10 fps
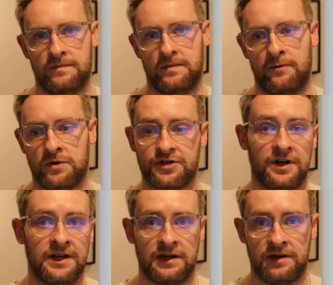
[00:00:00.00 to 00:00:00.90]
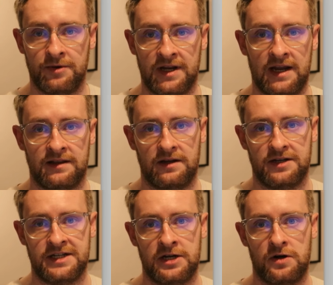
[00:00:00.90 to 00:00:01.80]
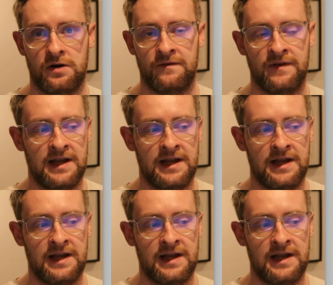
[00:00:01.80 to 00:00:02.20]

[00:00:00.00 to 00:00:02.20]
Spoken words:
we're trying to communicate the idea of